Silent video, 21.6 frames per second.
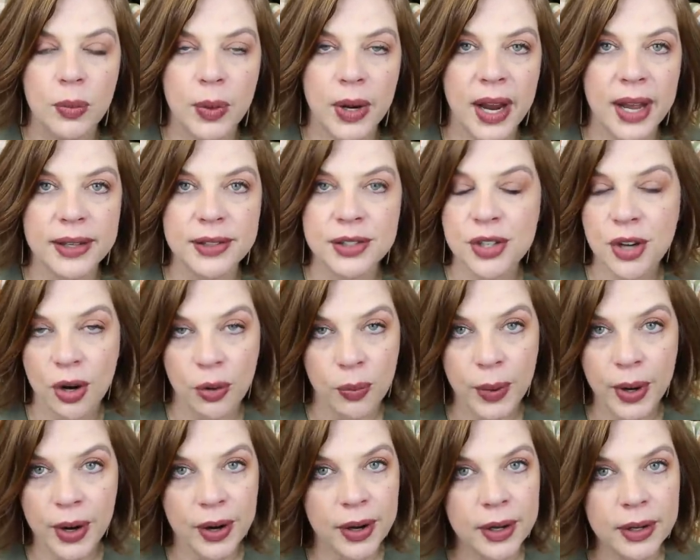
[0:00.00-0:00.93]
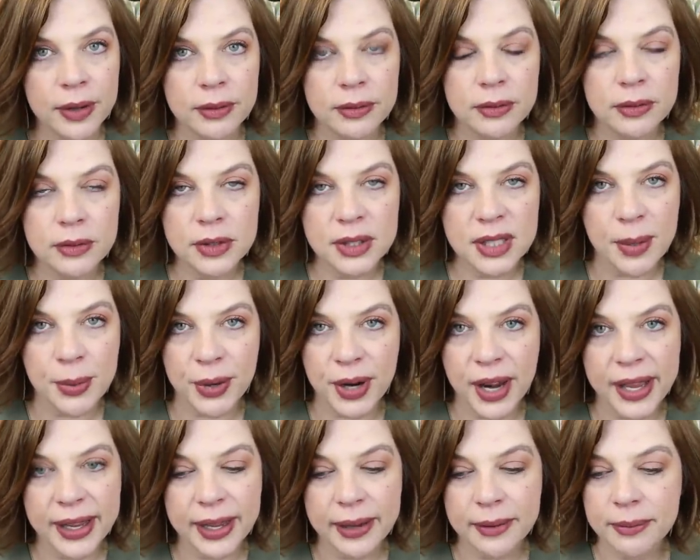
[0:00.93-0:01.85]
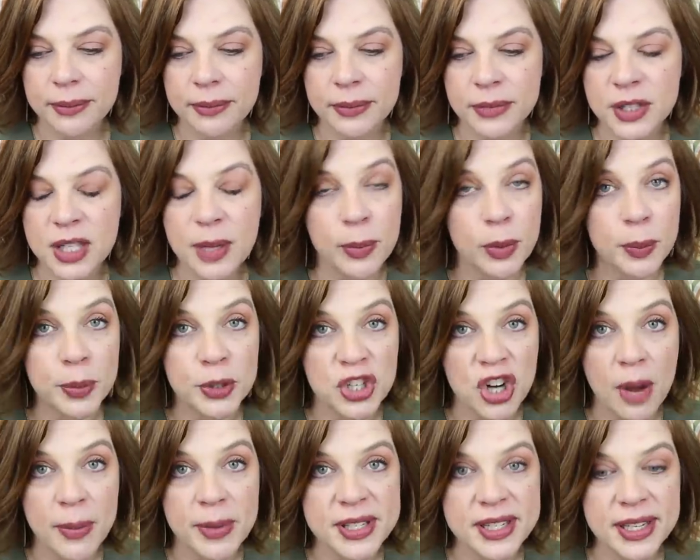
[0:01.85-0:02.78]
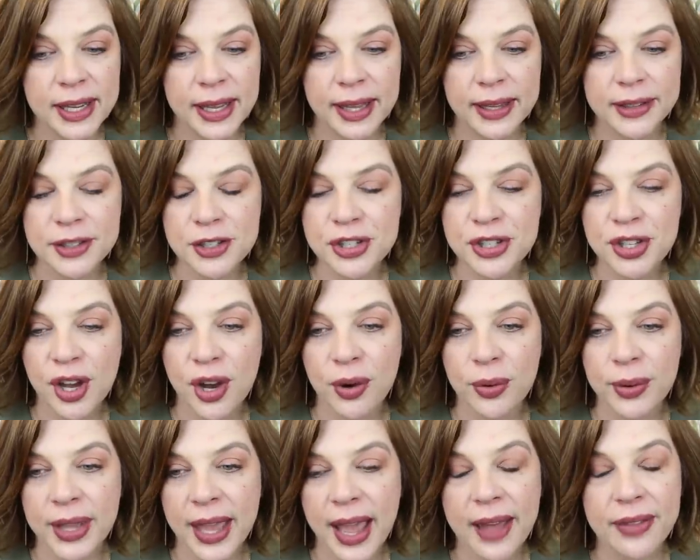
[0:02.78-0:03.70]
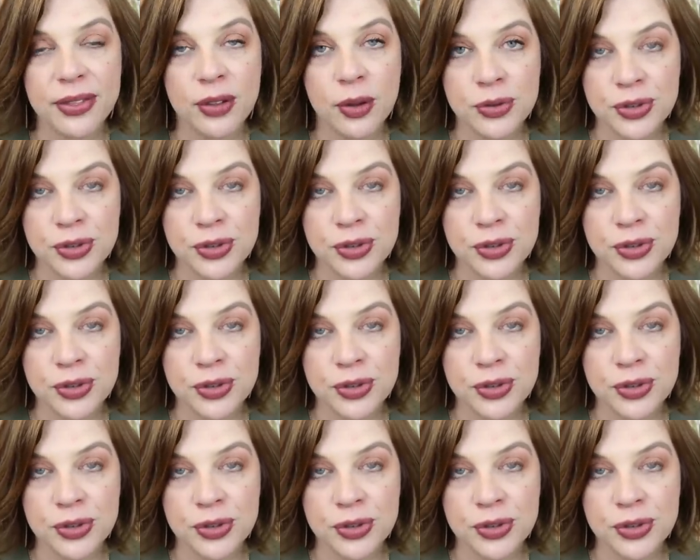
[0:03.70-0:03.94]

when I start wearing summer night summer pajamas again, so yeah,